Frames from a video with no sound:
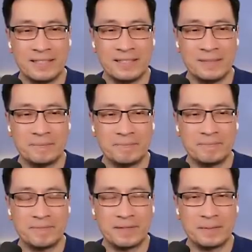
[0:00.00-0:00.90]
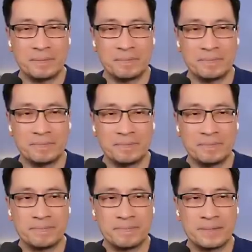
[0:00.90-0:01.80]

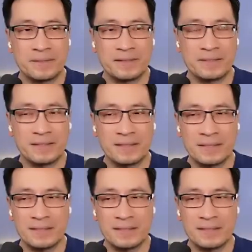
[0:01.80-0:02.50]
No words are spoken by the person on screen.